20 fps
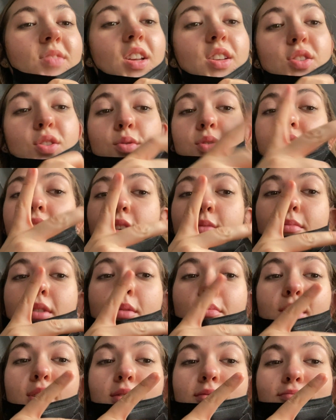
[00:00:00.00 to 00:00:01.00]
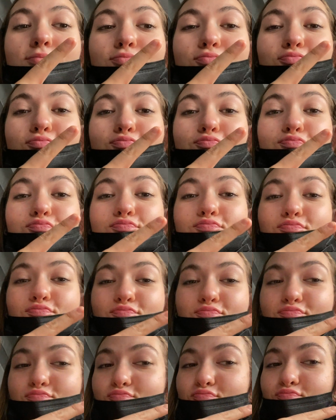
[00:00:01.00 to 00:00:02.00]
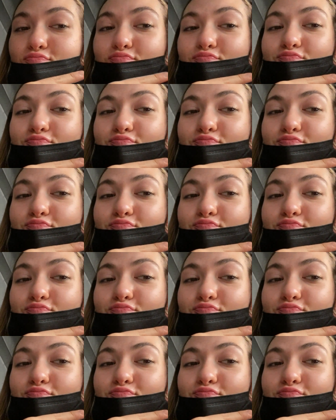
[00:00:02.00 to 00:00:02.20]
So we'll see you in Melbourne. See you, bye!